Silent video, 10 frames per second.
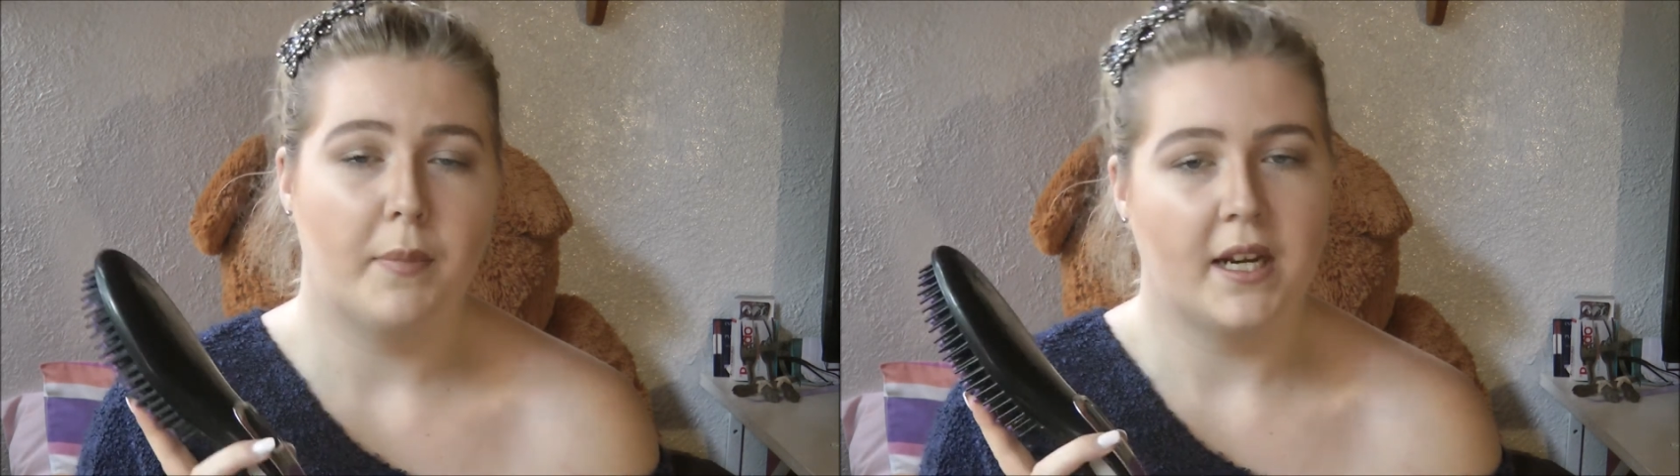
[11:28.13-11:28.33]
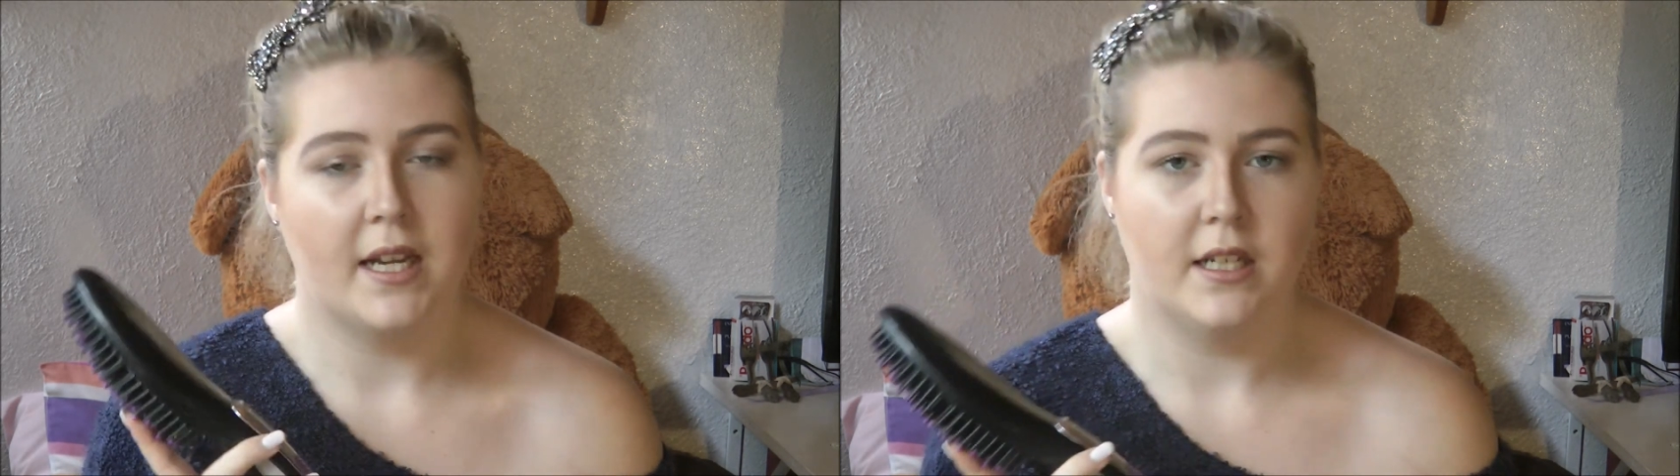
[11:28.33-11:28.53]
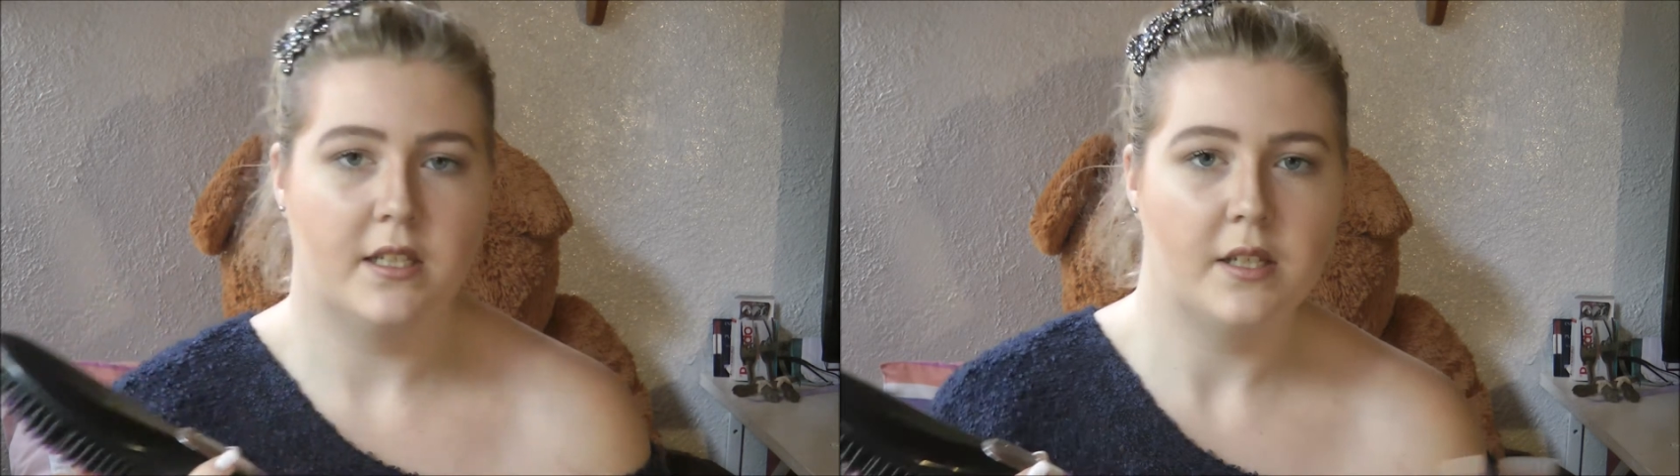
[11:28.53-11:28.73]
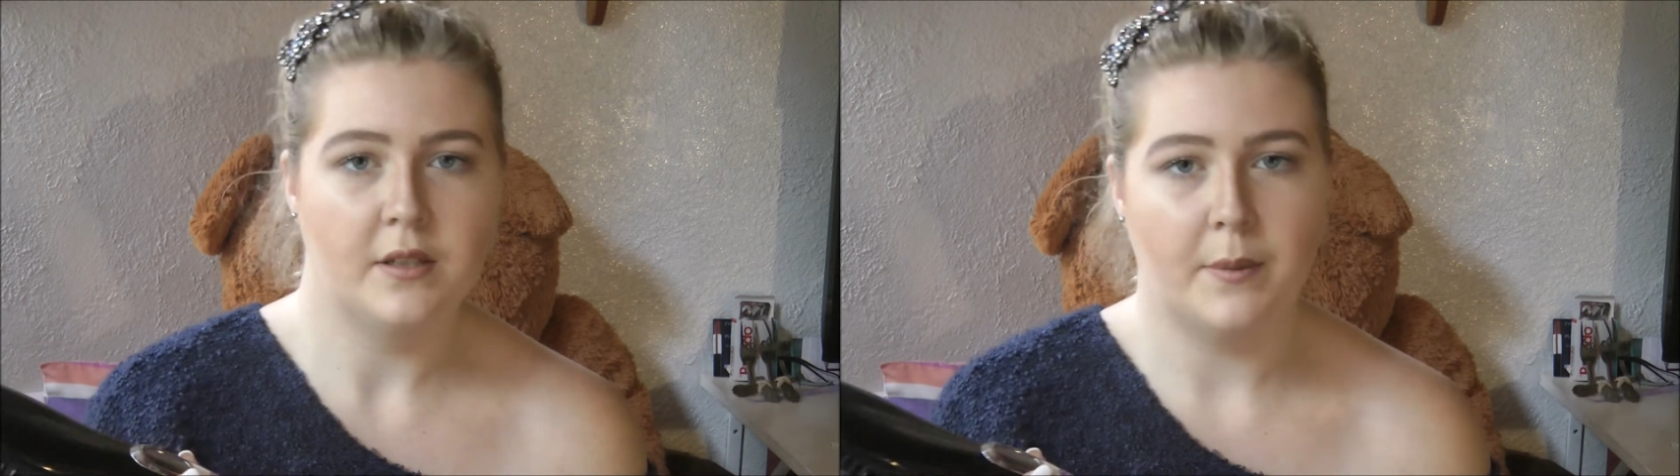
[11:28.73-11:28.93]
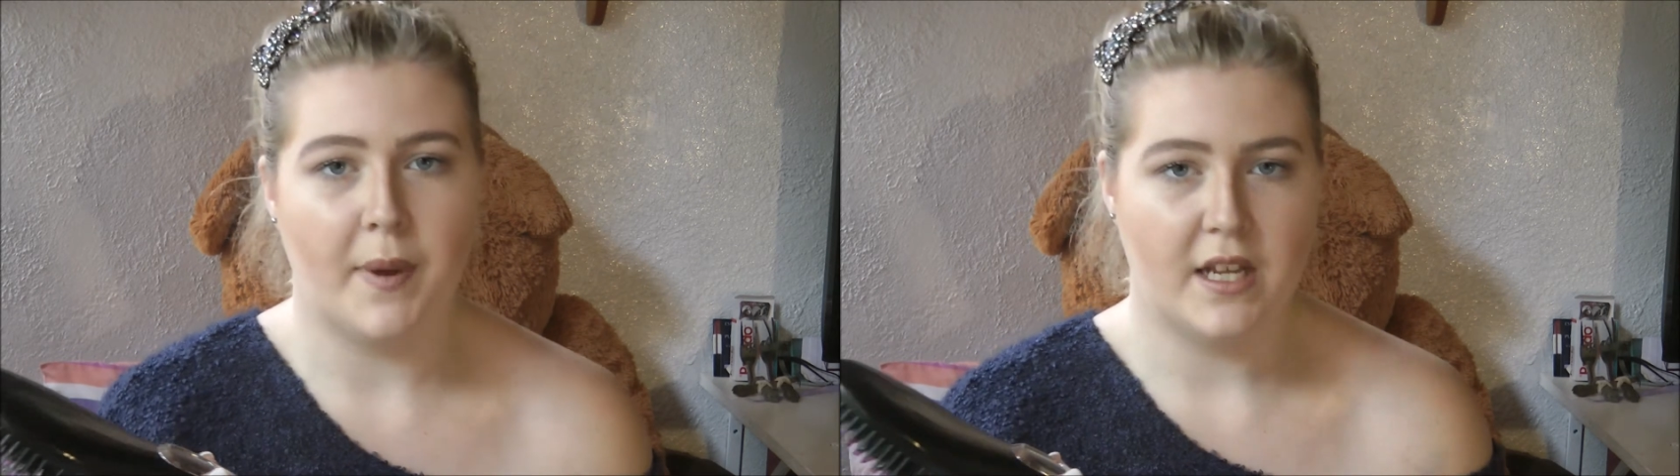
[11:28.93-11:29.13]
but it
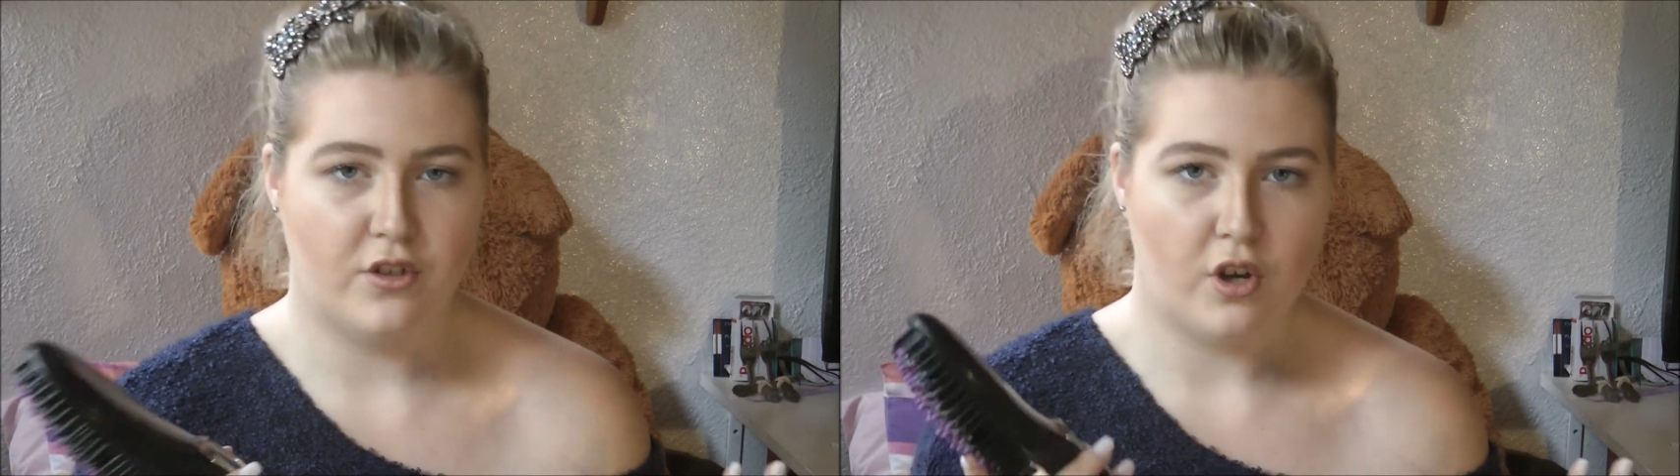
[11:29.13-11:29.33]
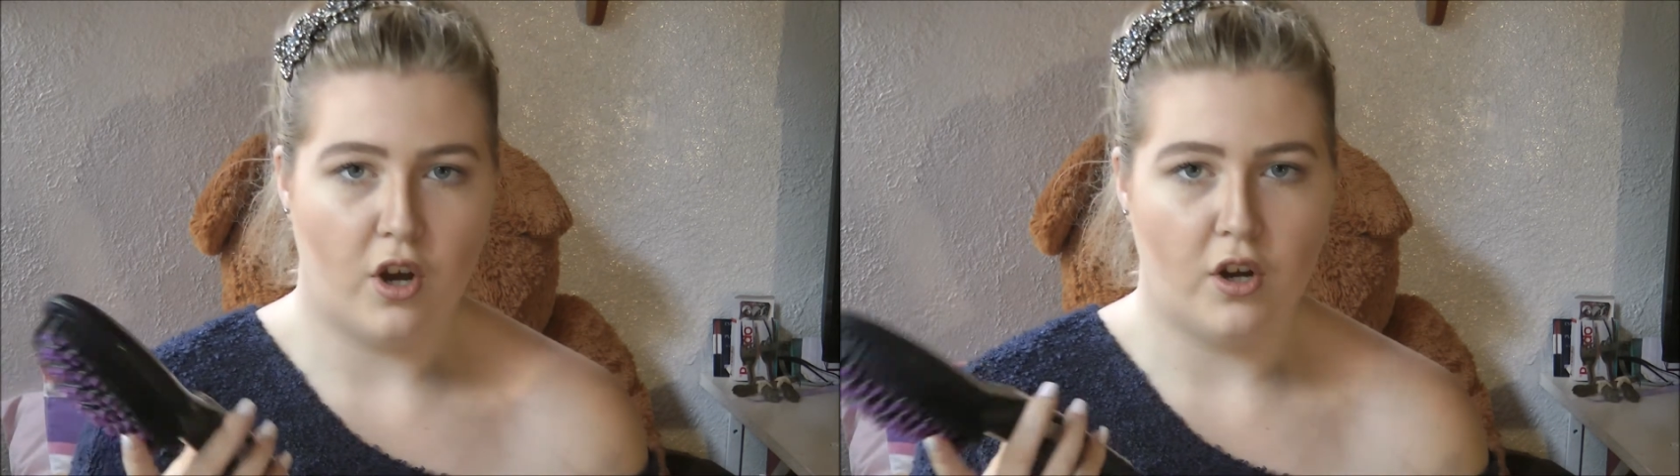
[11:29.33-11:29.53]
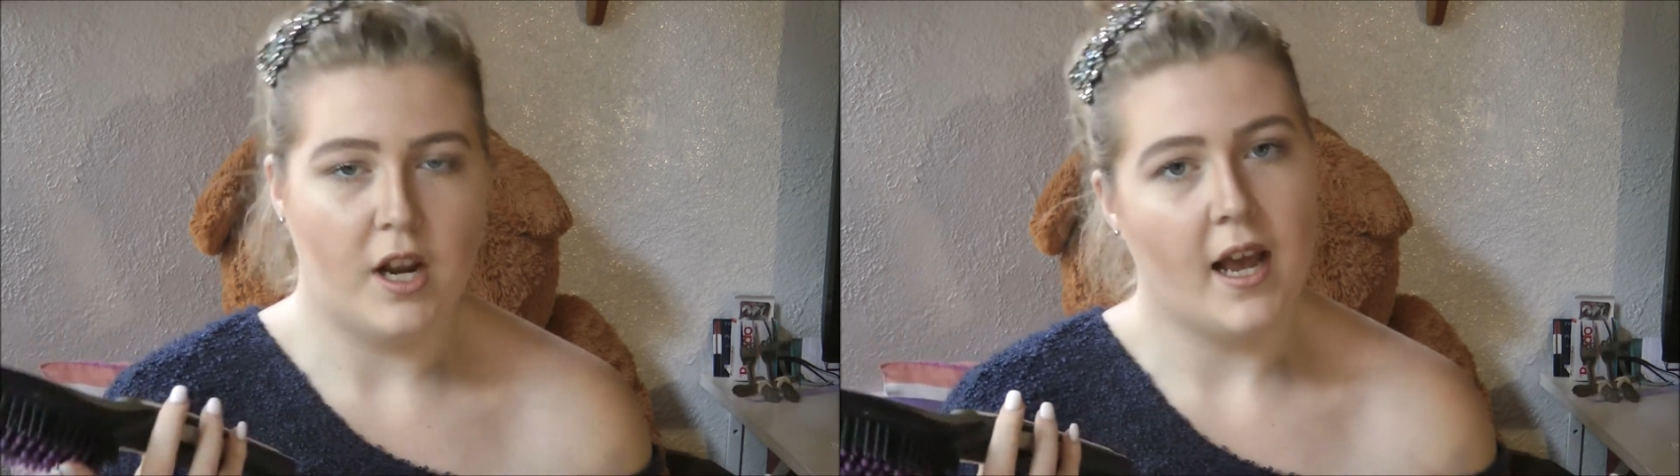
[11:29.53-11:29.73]
depends on